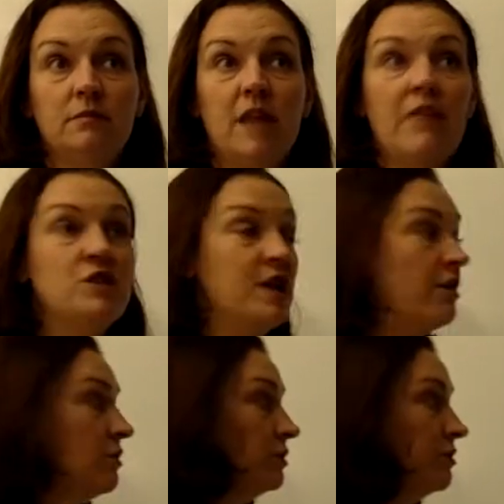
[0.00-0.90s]
in the
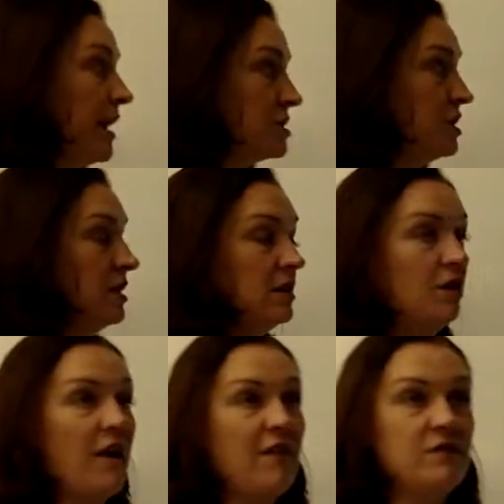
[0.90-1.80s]
general direction that the
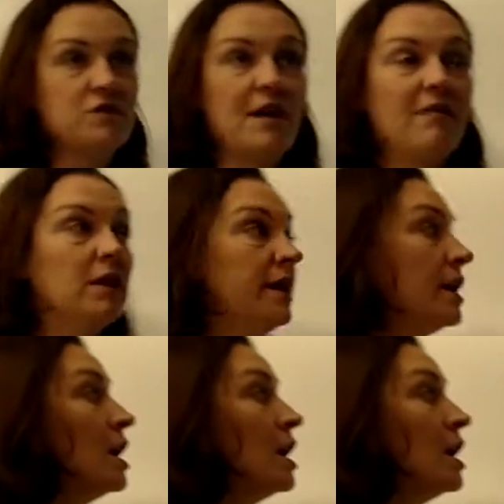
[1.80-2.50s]
graph is traveling.